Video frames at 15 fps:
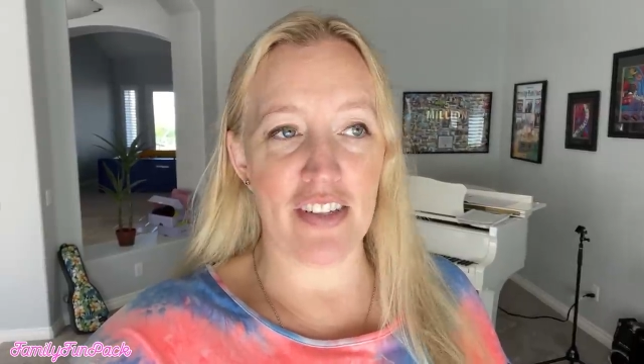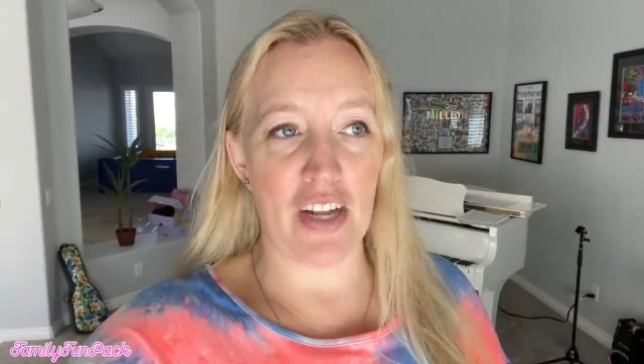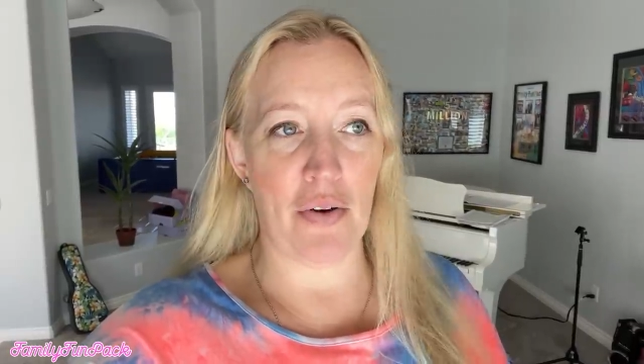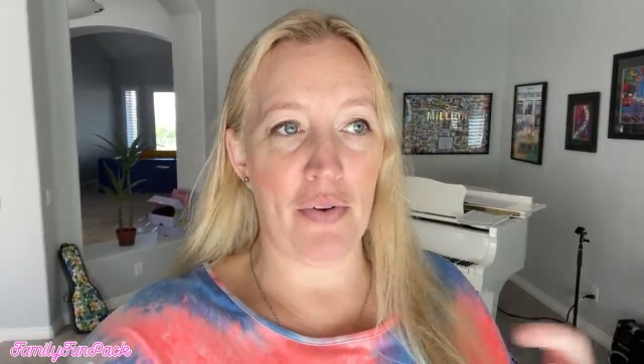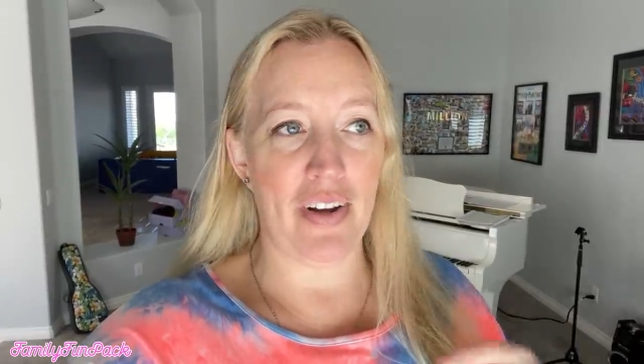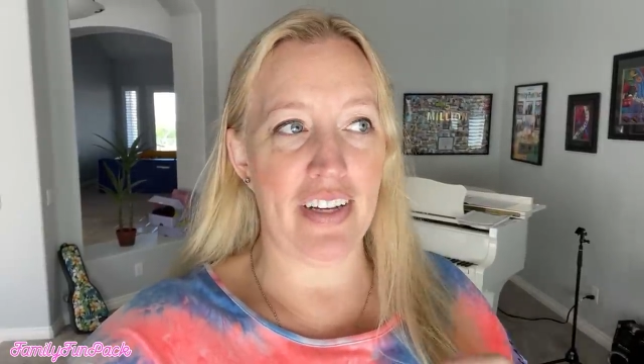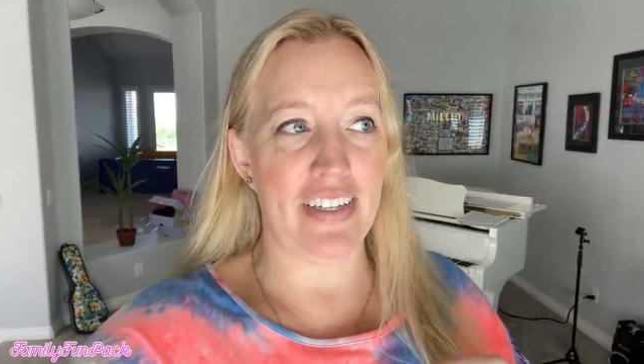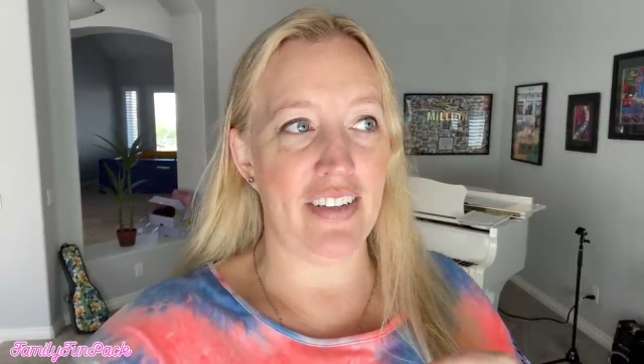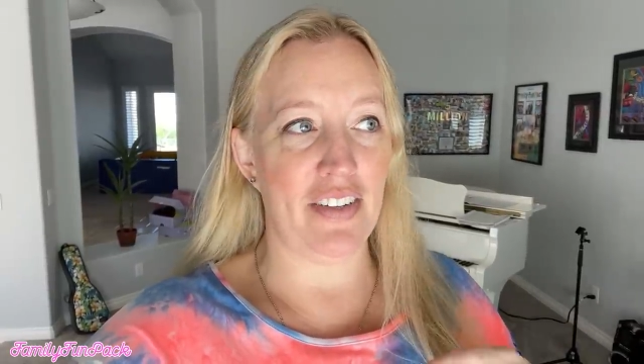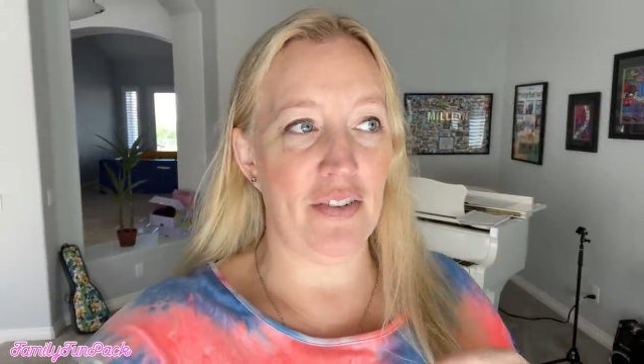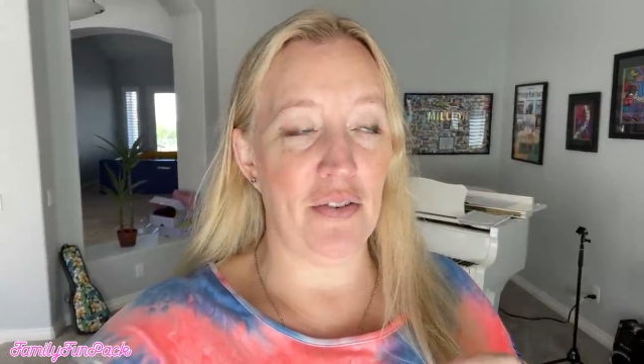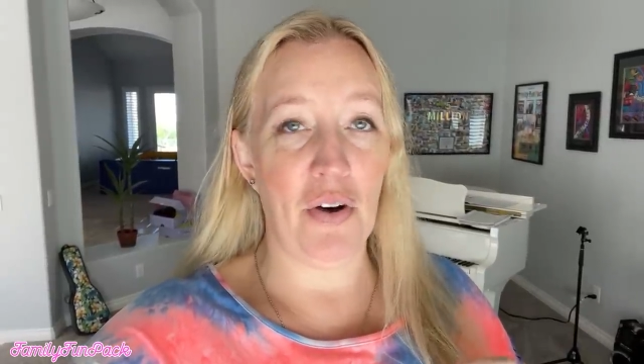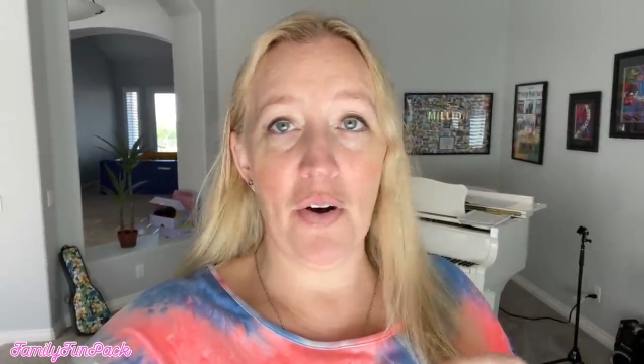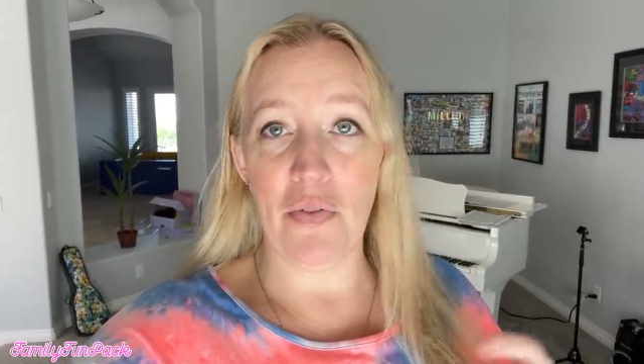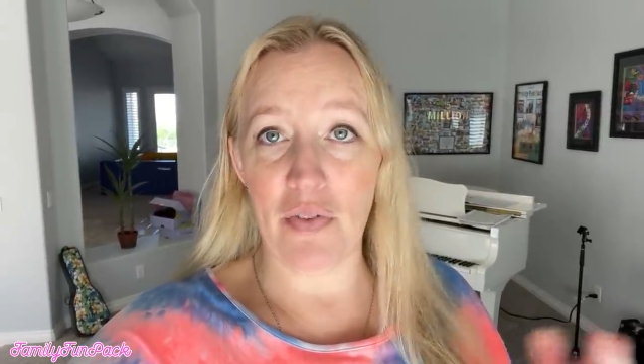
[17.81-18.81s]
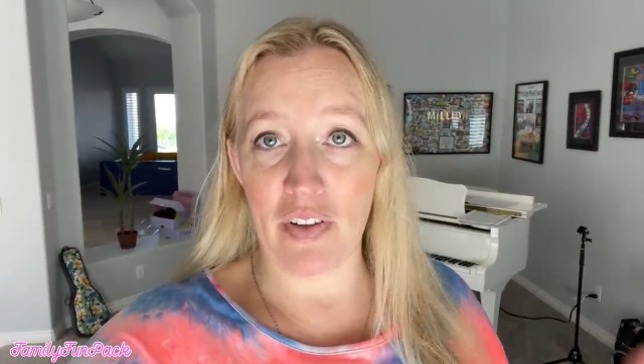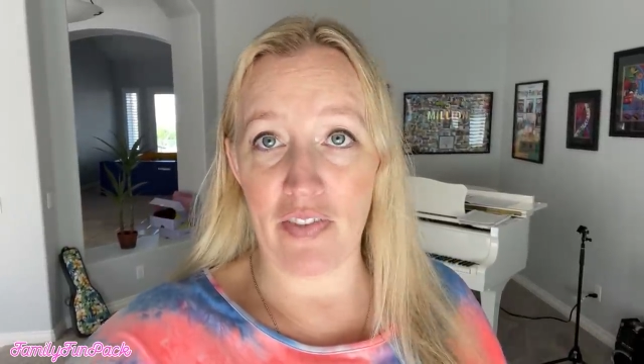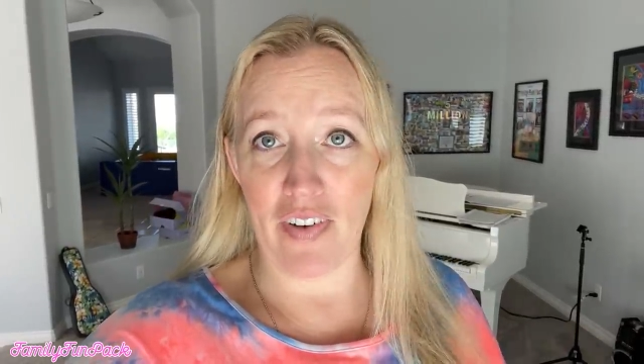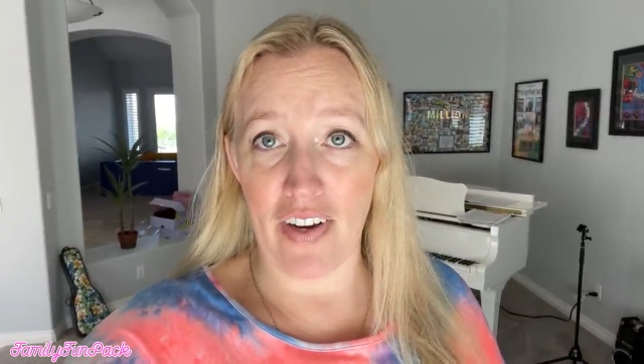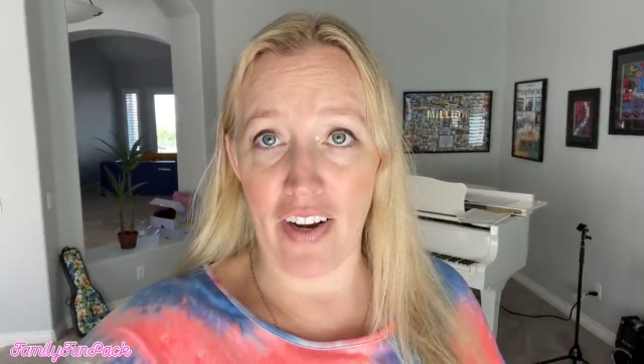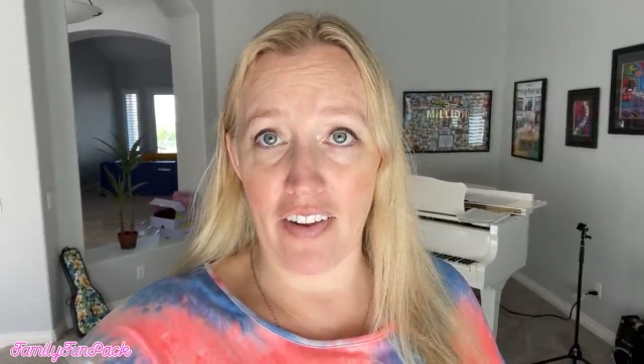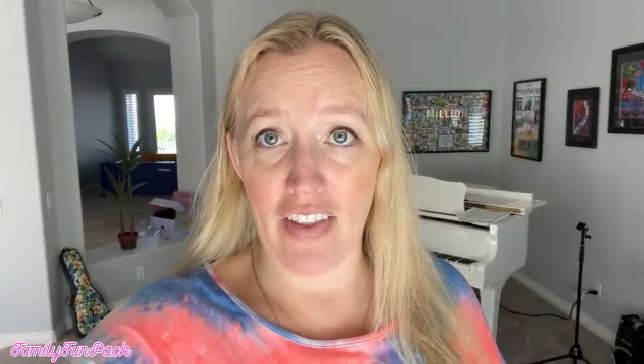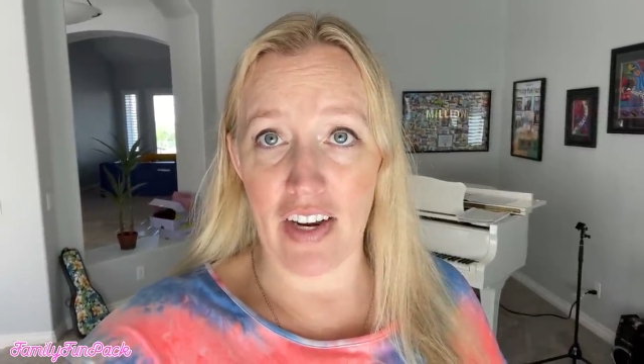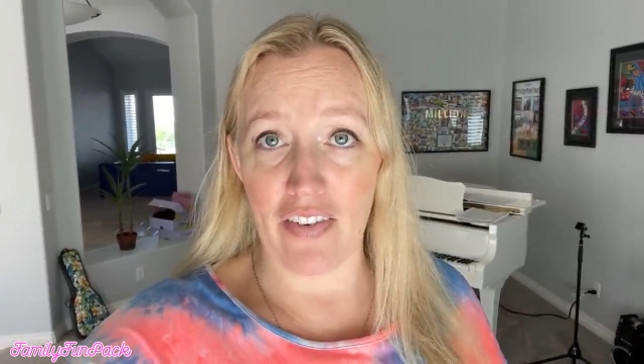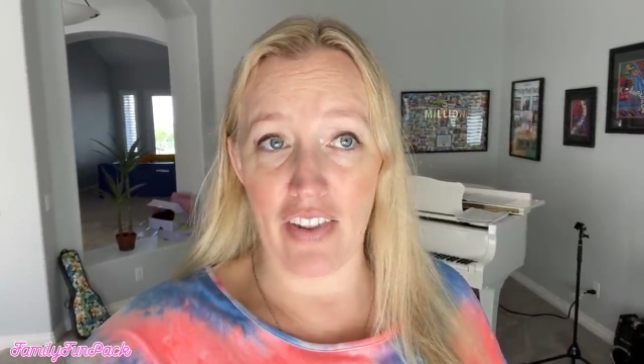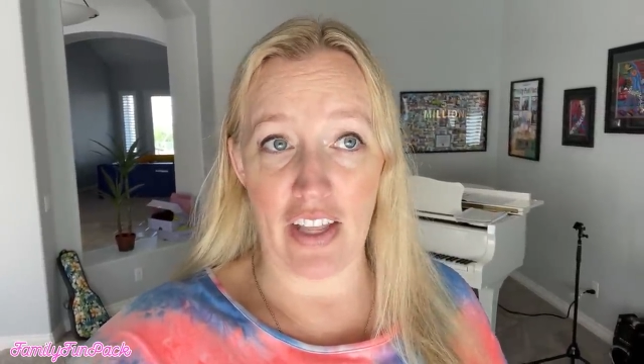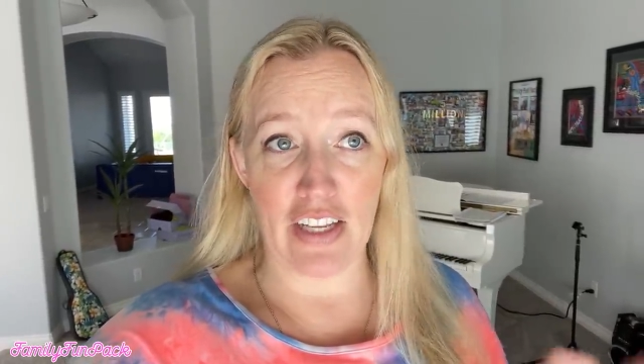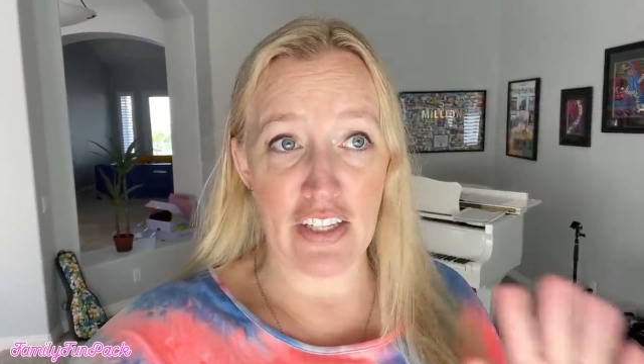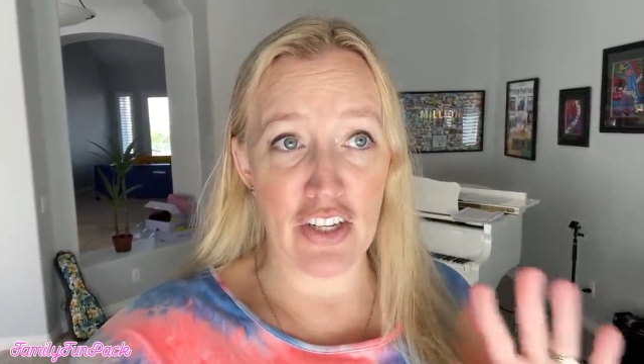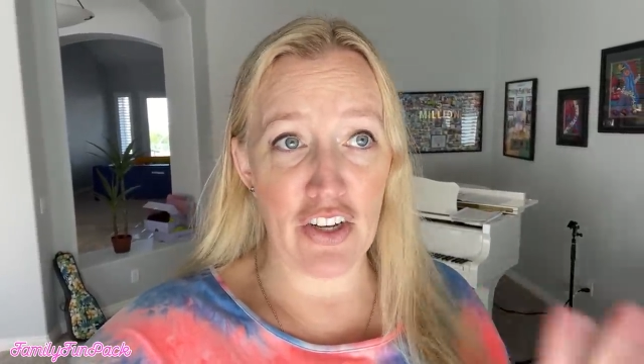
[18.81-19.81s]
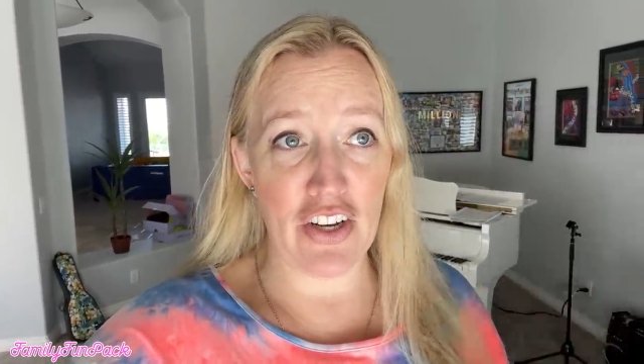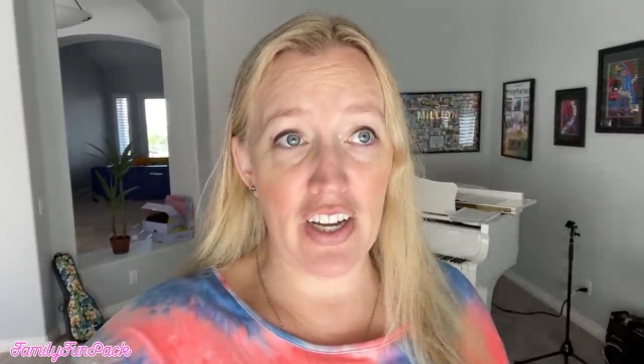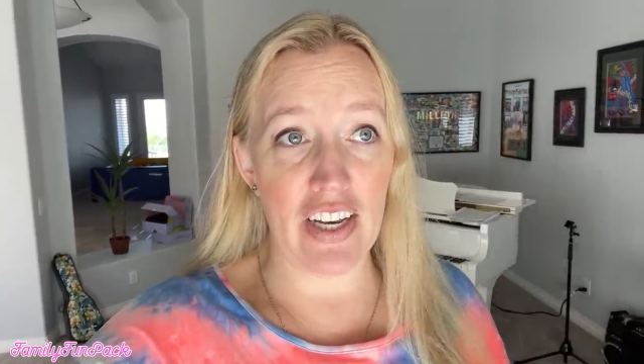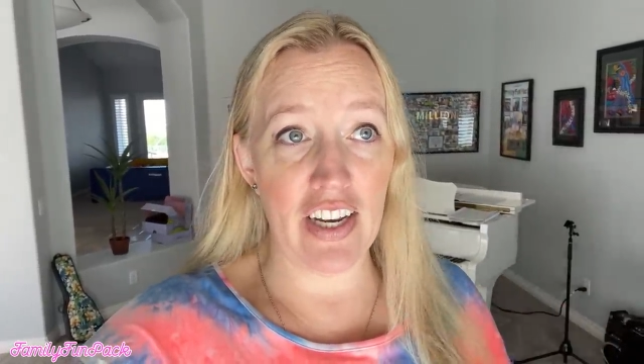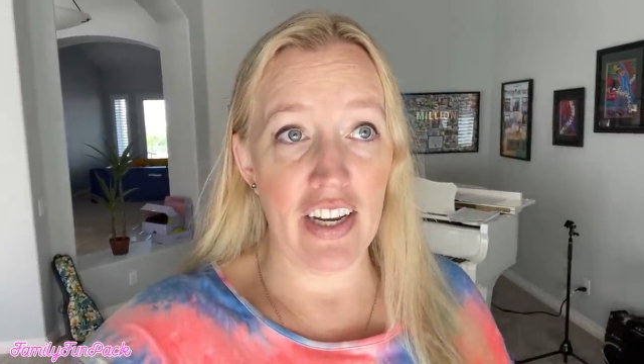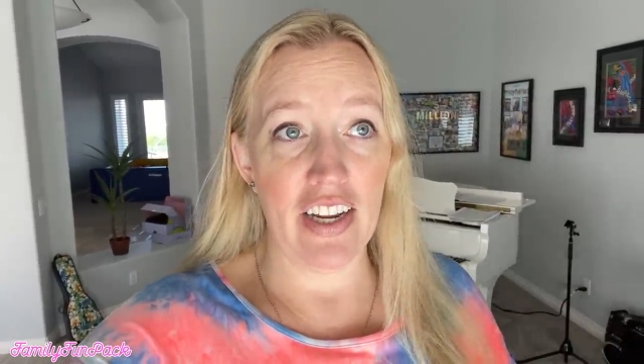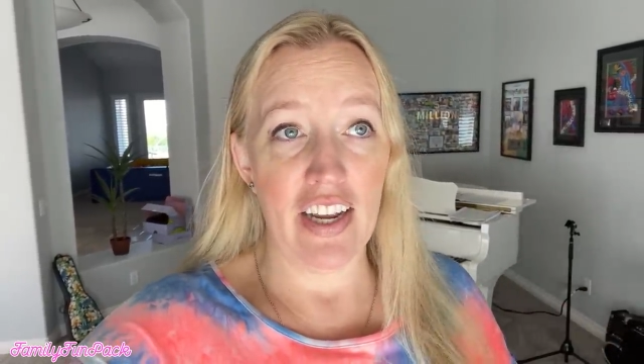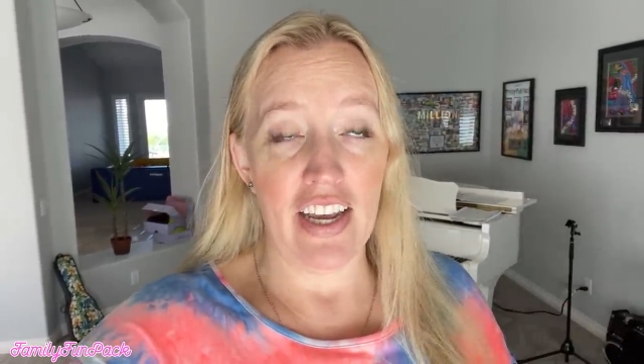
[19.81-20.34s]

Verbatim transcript: and I want to hopefully find out that everything's good.